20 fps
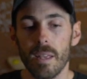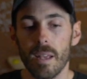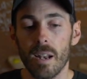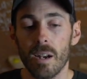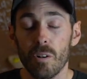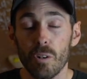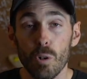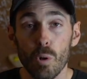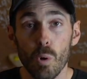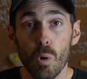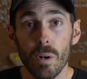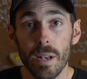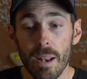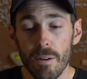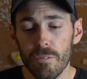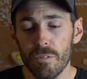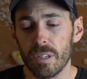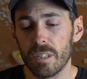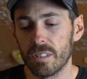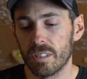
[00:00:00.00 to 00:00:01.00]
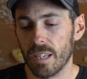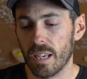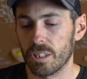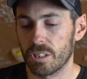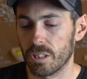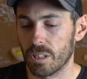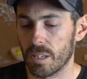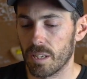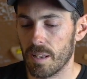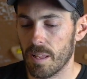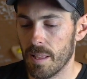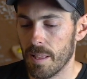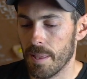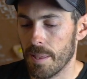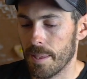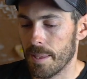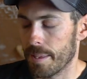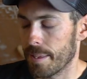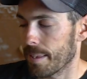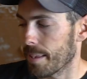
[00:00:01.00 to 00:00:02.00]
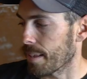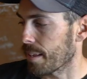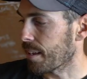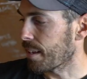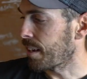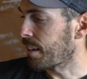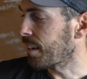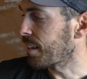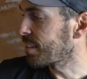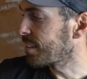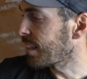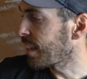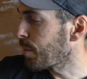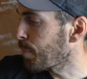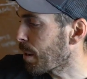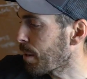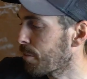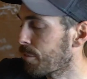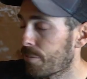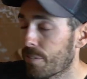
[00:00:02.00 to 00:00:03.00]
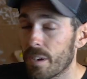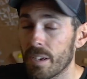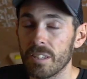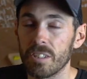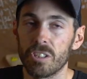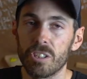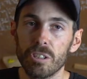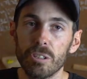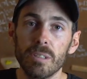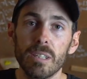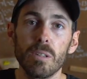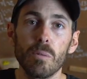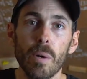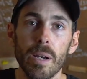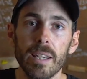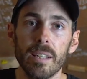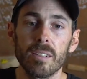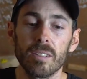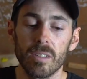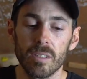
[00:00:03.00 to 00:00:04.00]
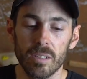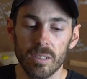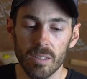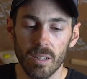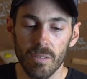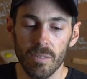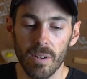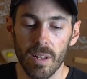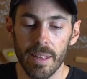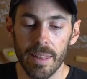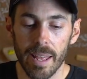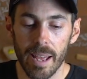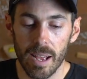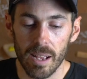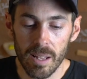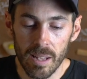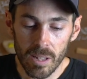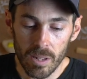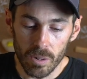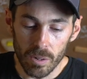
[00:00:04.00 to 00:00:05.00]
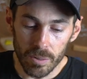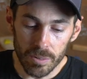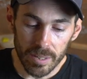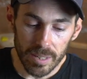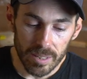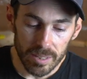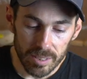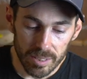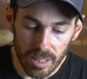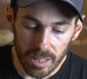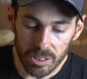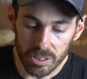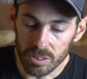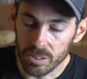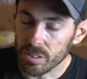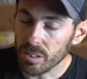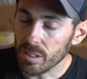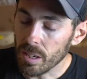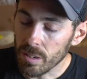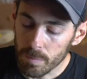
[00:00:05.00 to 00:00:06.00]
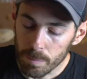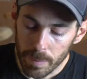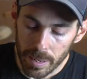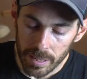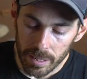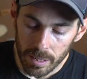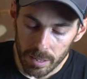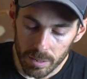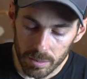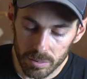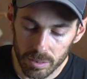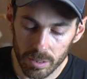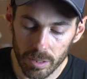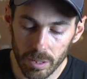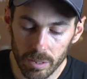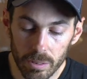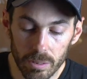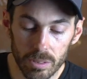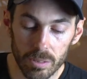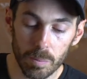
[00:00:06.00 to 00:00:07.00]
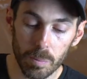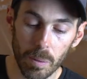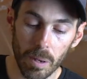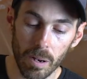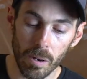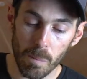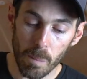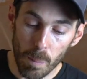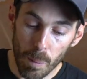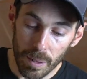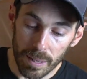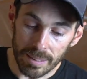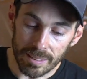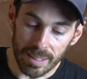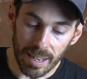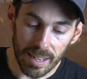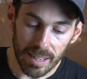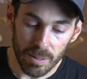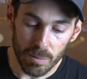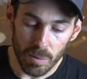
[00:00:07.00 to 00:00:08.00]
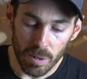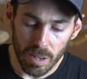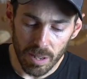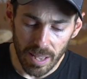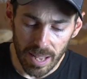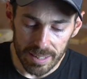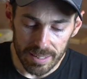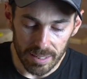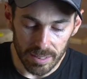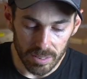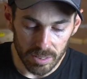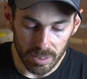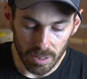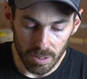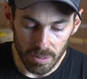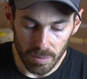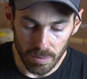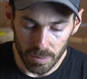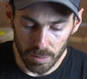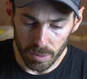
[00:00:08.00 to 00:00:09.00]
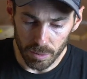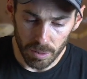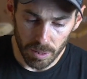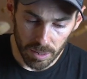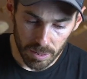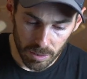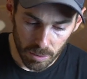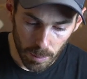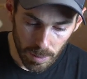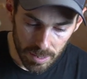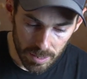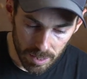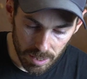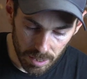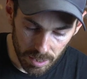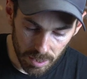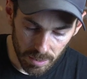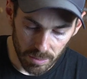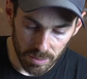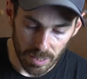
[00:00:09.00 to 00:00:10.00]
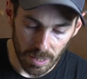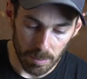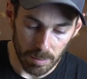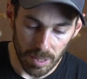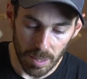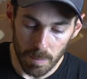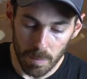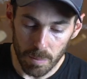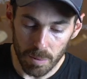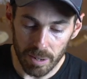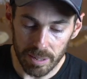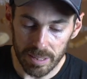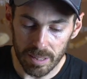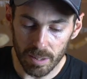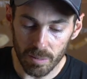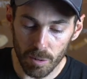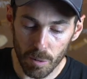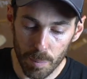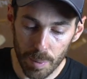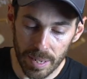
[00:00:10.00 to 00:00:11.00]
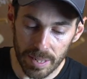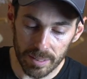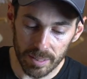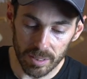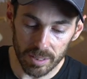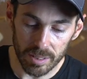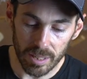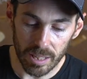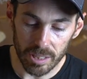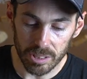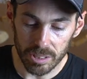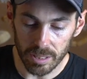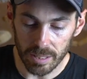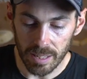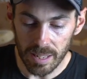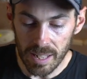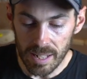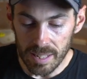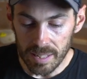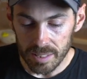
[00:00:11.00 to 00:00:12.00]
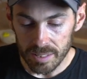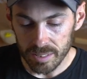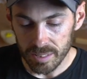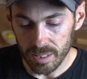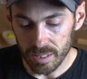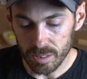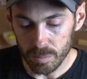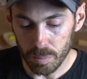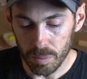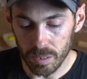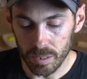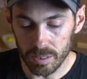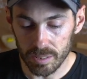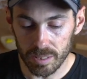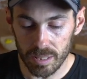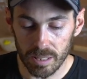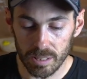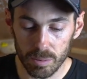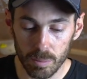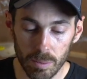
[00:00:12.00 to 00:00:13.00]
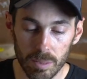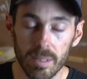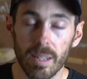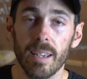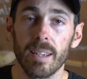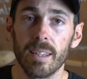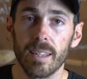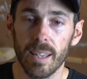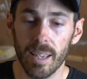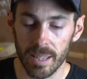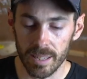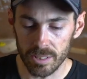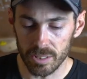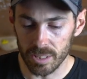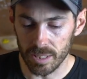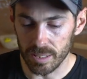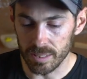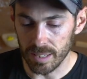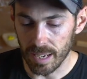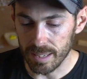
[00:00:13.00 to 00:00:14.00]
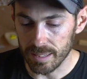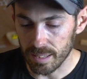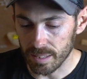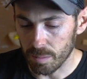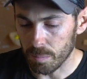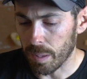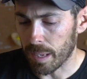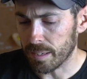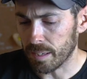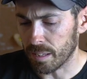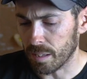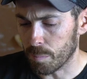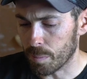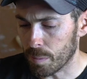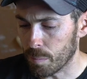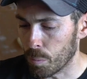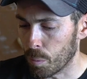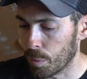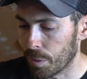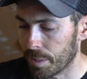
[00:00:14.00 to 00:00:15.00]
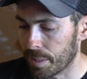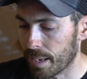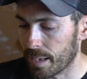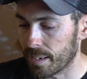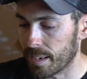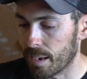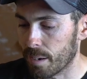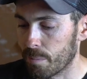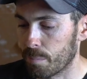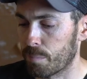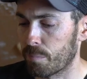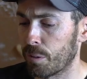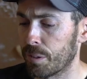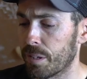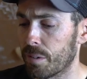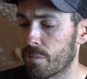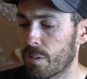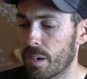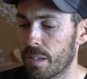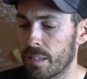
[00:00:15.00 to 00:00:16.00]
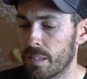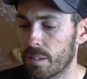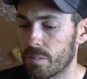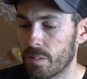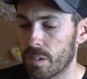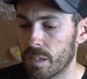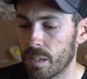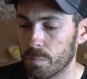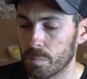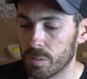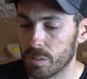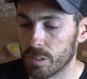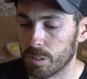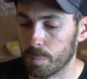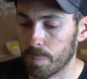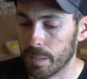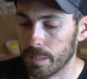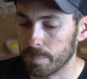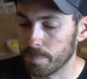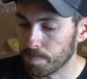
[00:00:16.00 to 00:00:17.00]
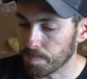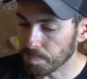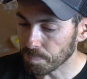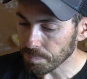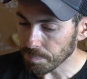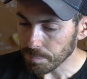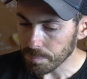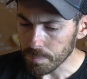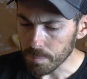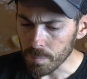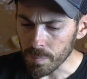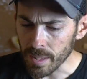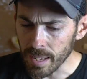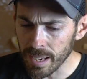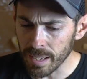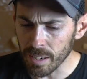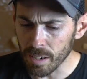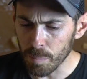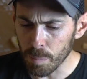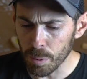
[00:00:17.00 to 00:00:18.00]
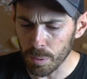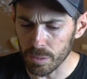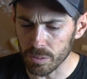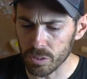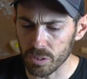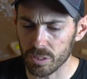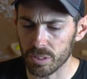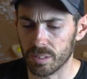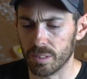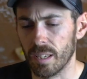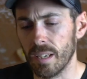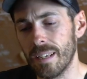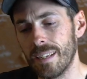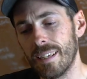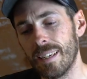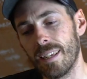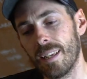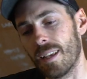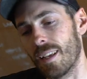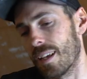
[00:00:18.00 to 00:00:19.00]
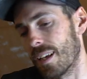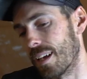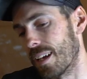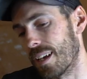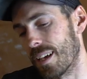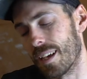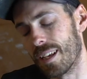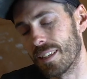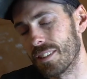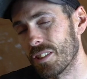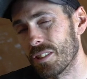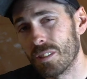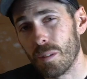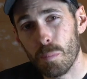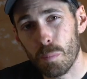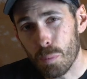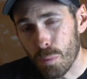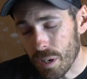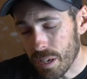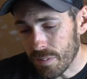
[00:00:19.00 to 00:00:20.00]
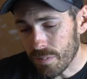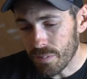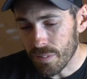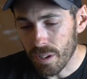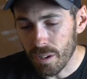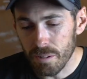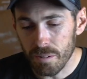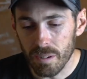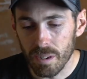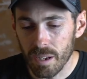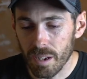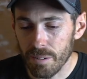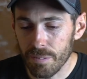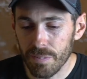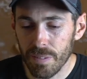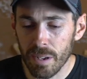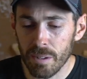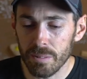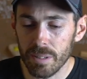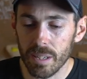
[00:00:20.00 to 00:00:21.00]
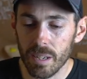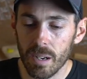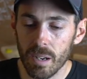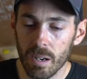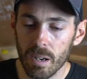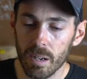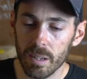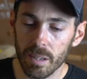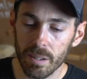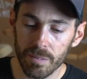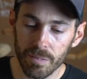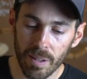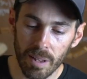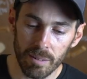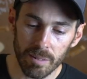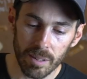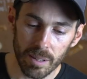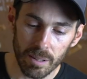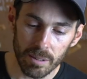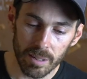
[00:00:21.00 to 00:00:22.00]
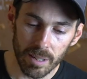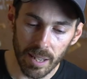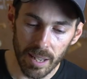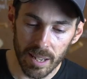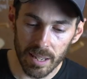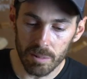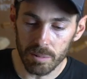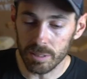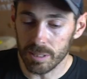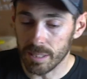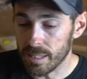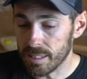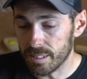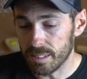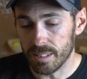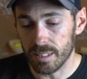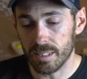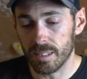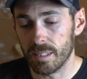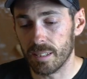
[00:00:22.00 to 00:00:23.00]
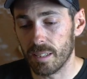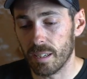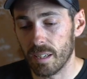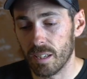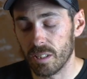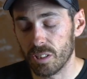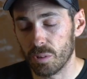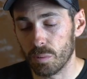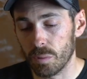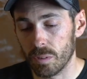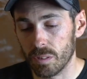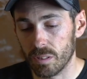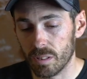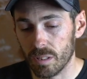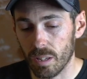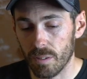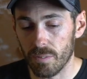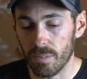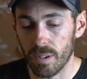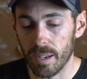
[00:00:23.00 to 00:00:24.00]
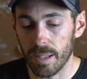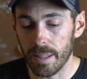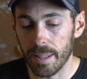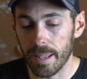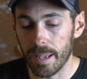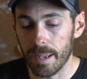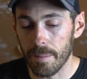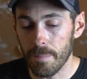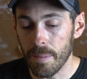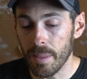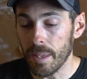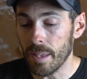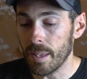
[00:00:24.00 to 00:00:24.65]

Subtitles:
I record every session, and I said about fine-tuning weights and stuff like that. On these sessions, I don't make loads of notes, but I'll put exactly what I added. So on the 20th of September, I did a repeater session, 6x6 with 10 kgs added. I'm adding a bit more than that now in the run up to Spain. And I'll put just a brief note, like I found it hard, I found it okay, it was easier than the last one, stuff like that.